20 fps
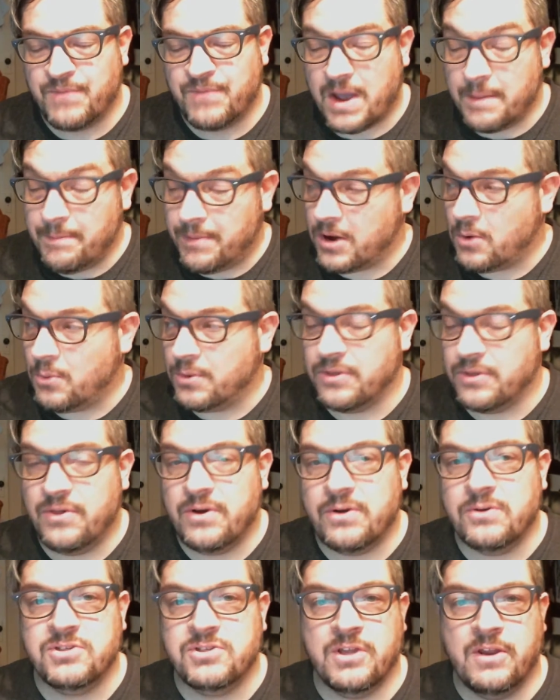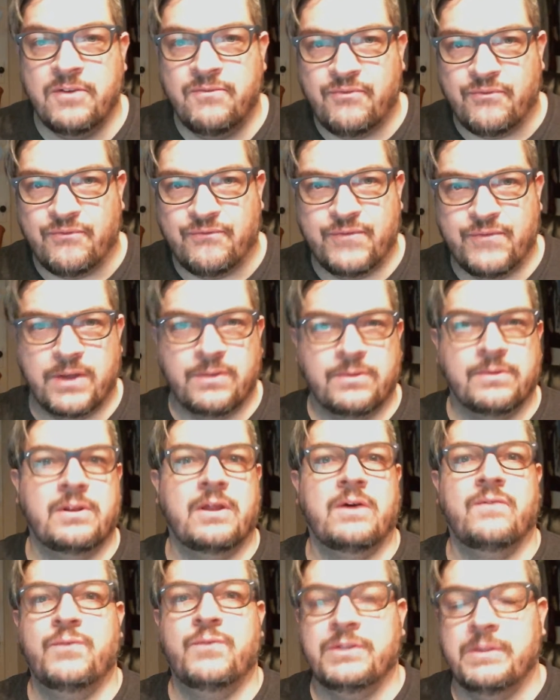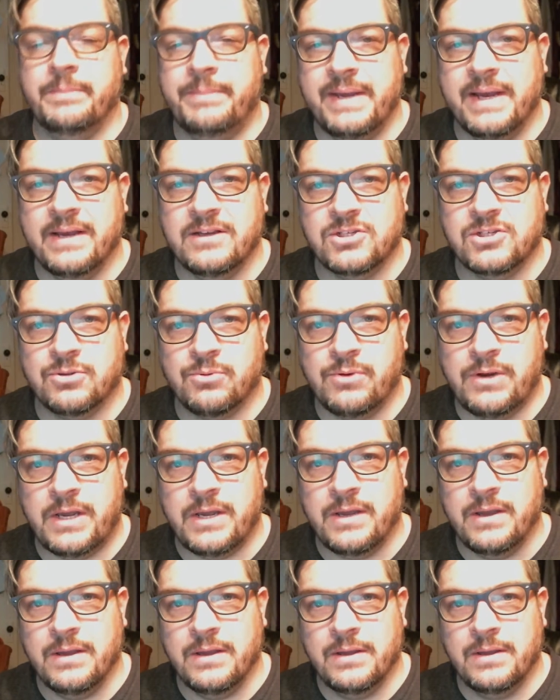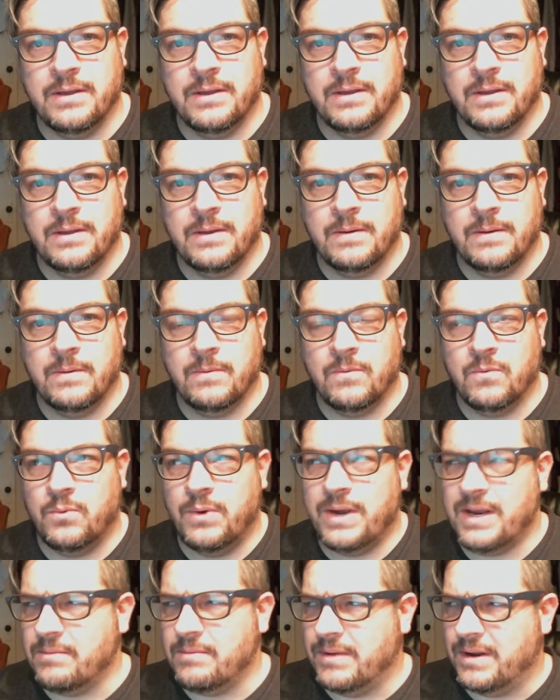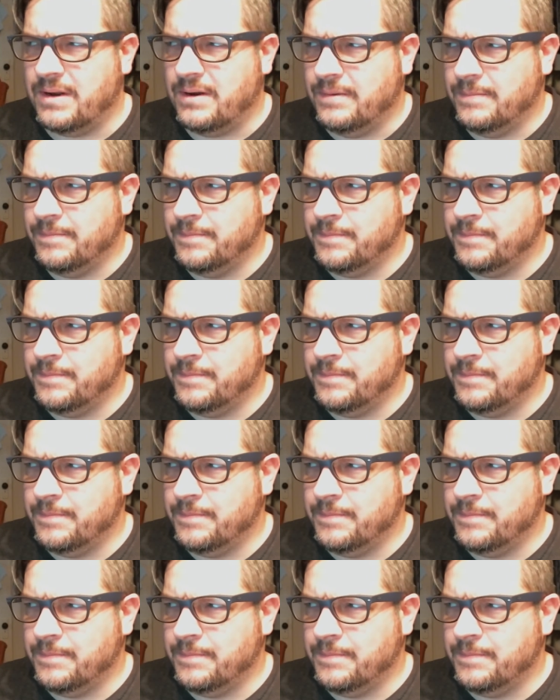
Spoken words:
I bought one of those and fell in love with the PS3. Wait a minute.